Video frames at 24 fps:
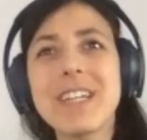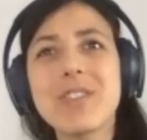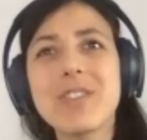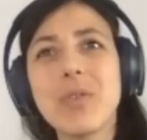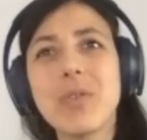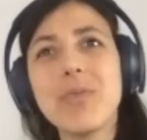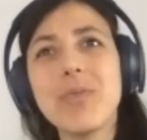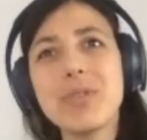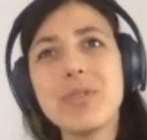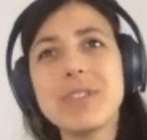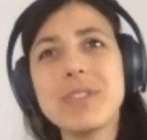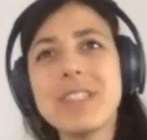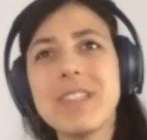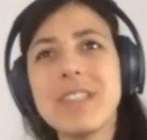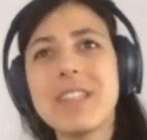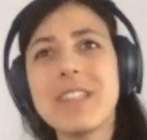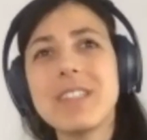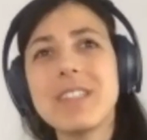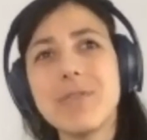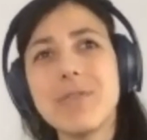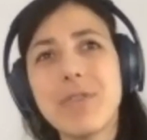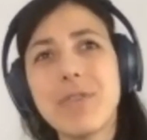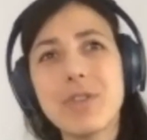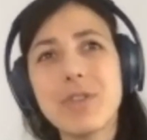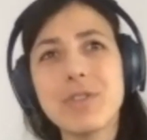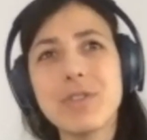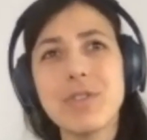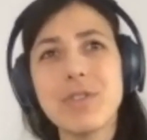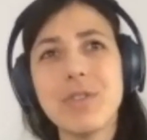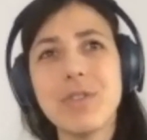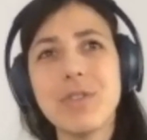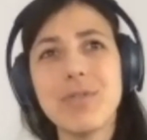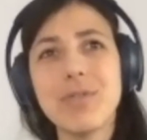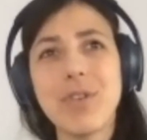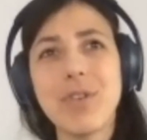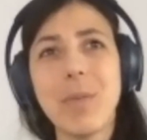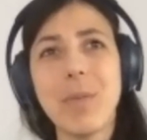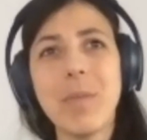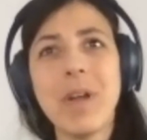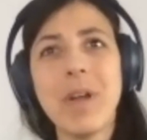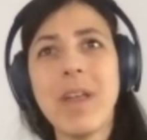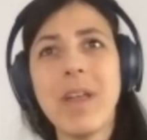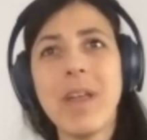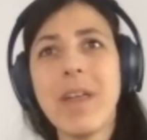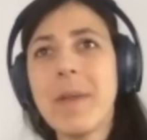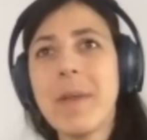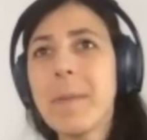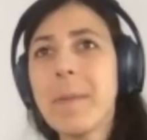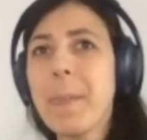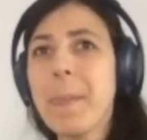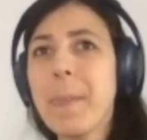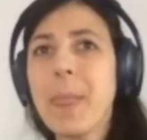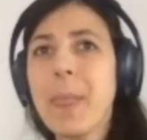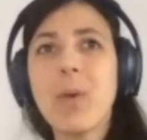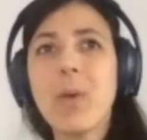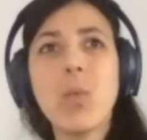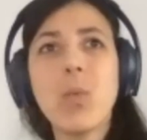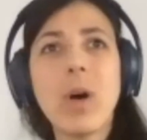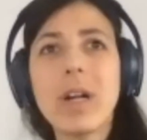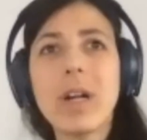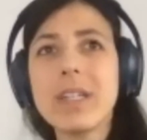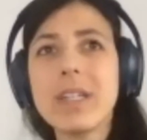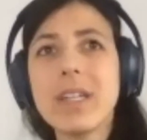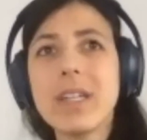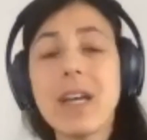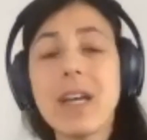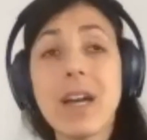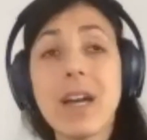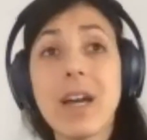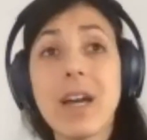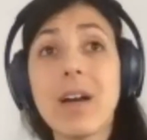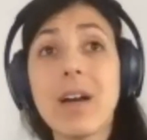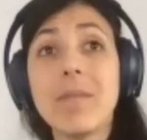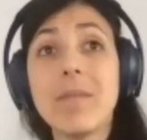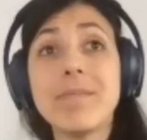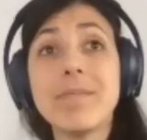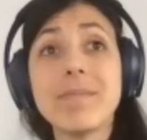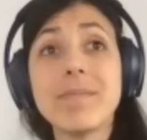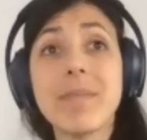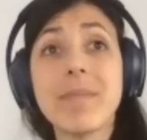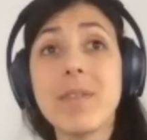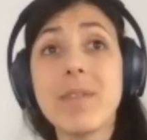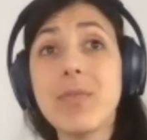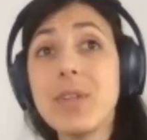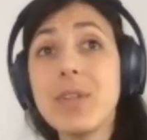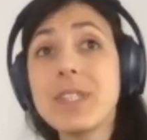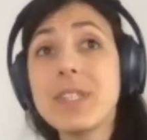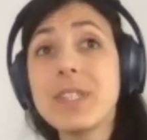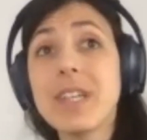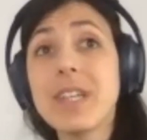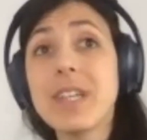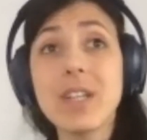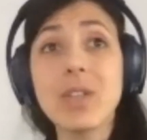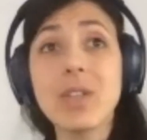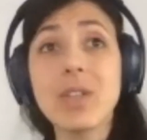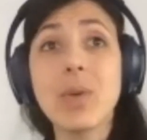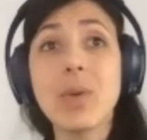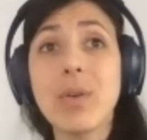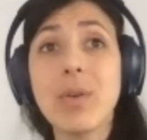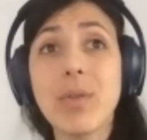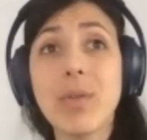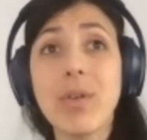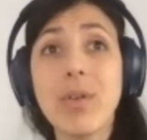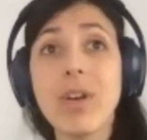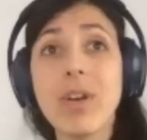So obviously that differs, from one fintech to another,